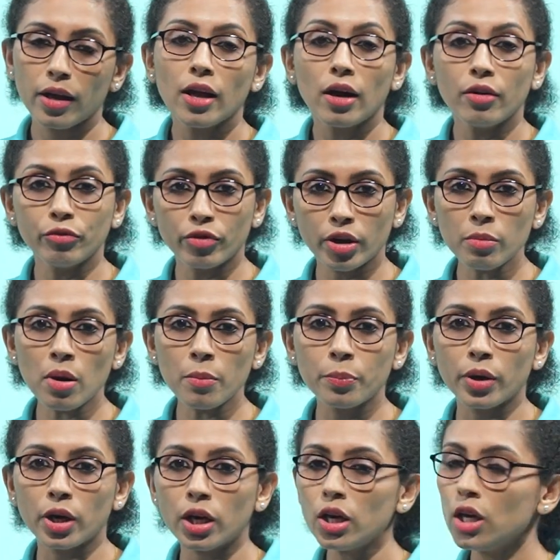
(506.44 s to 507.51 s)
And
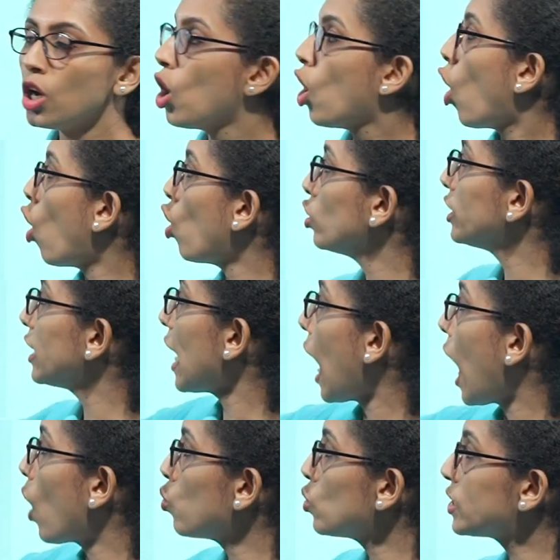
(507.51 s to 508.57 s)
remember, on the
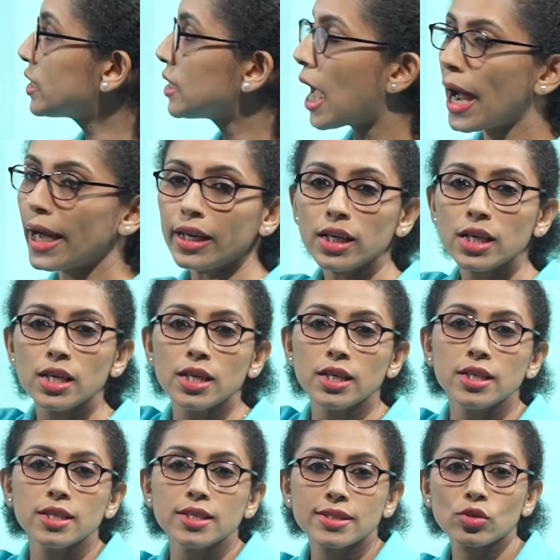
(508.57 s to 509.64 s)
outside
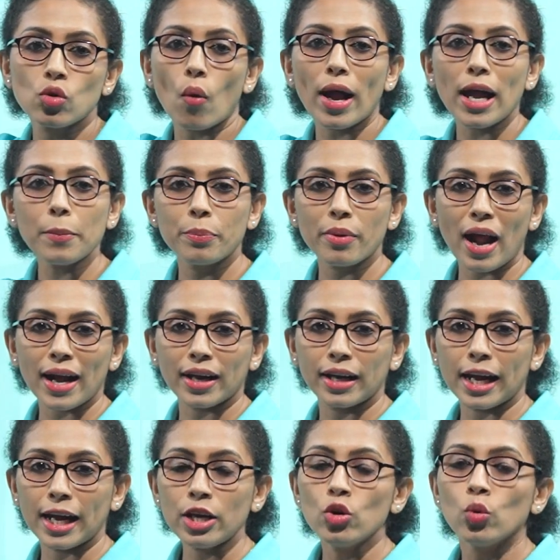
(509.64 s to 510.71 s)
square
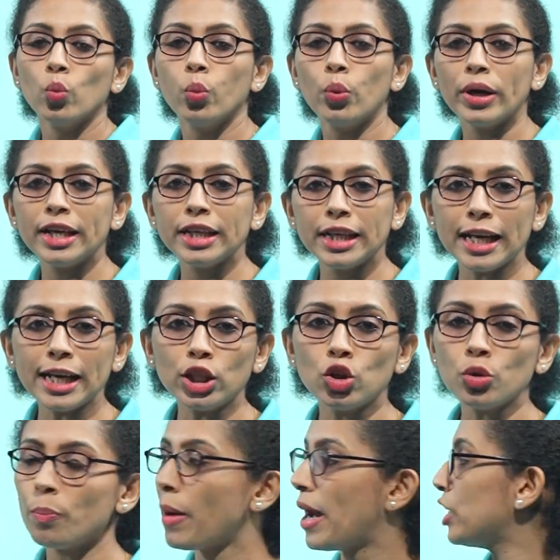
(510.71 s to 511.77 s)
bracket, we need
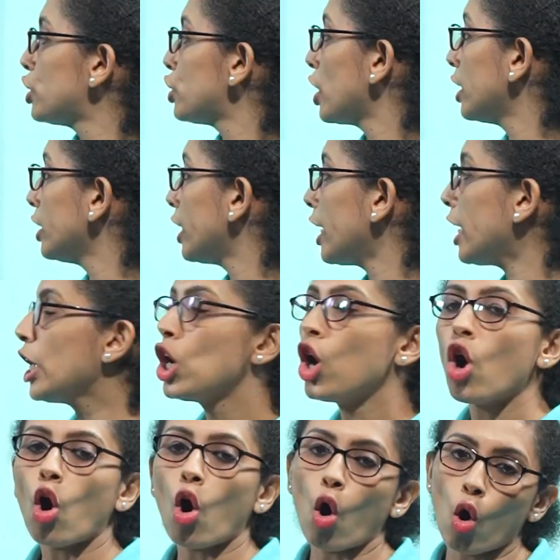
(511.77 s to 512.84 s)
to mention the
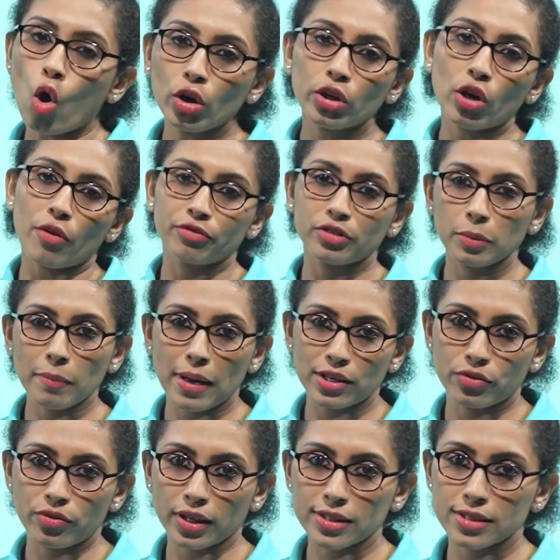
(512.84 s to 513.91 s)
order of the
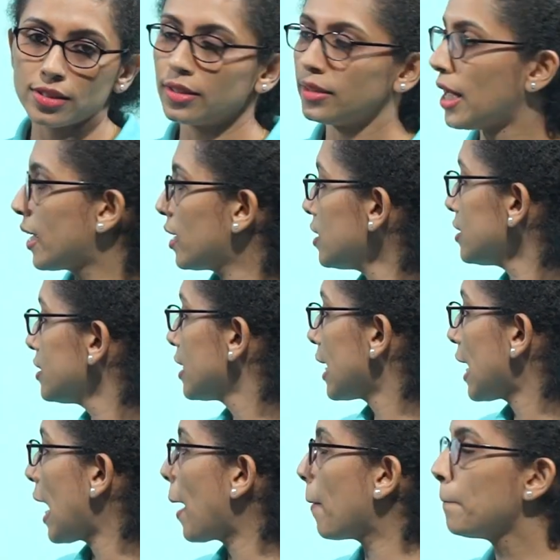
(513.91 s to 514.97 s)
matrix, that is
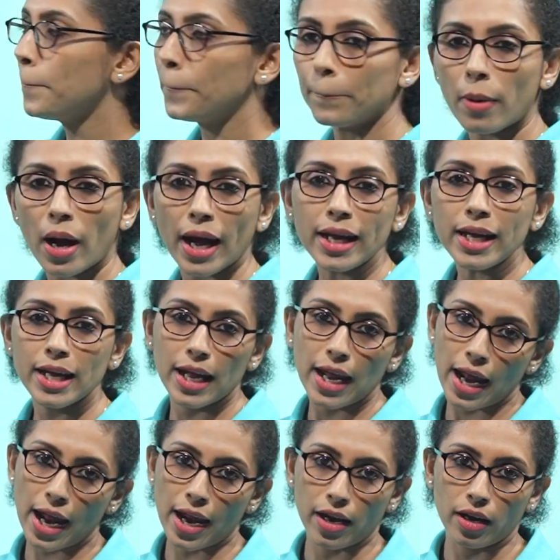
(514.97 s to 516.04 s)
m by
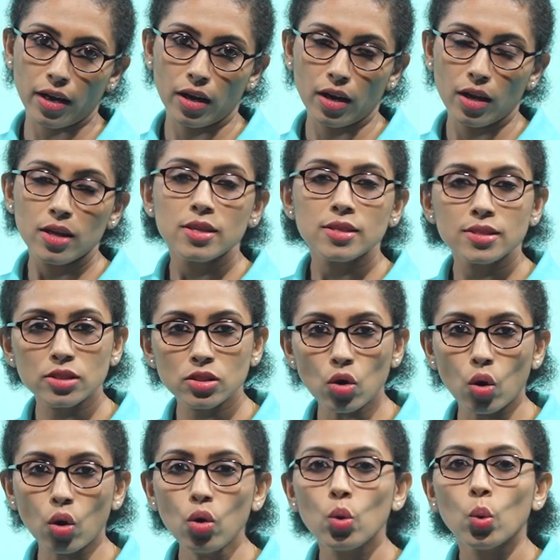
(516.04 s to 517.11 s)
n.
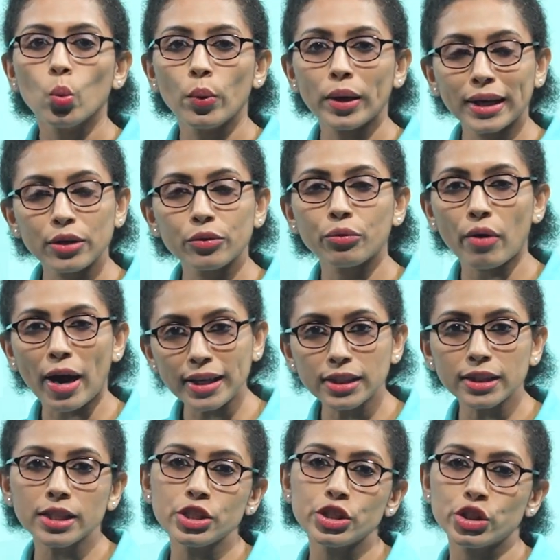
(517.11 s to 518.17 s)
So, we can write
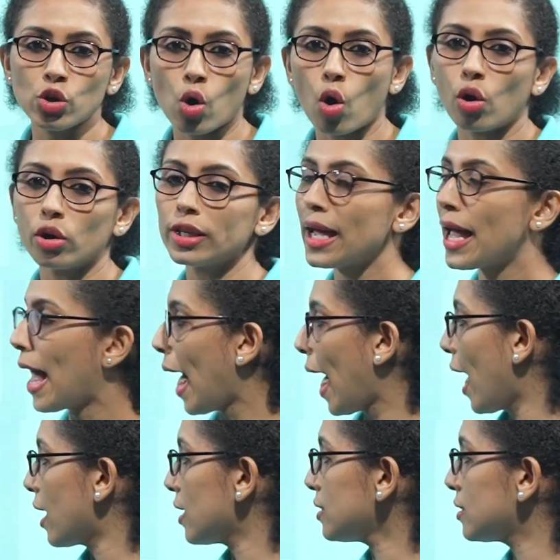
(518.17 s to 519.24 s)
it in short
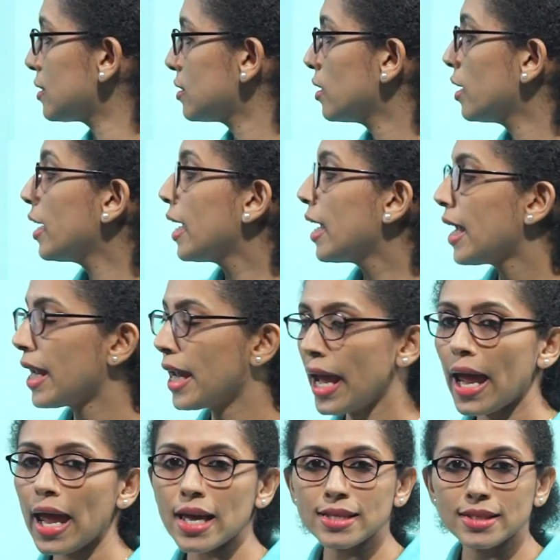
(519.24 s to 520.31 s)
as A
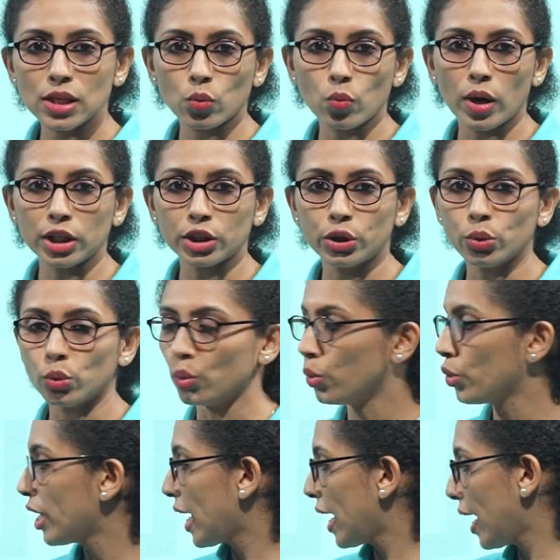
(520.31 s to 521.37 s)
is equal to
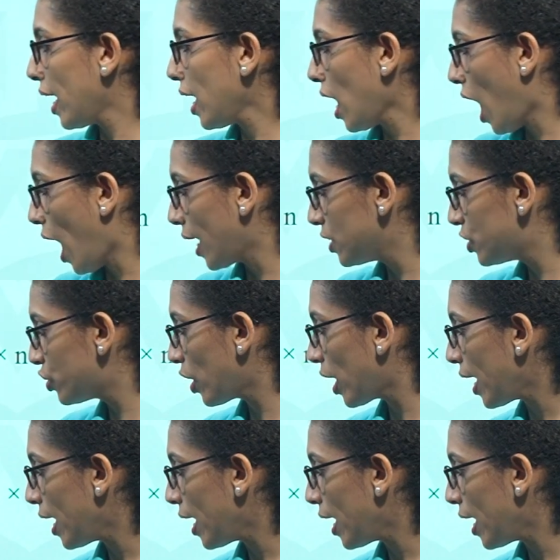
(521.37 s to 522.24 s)
Aij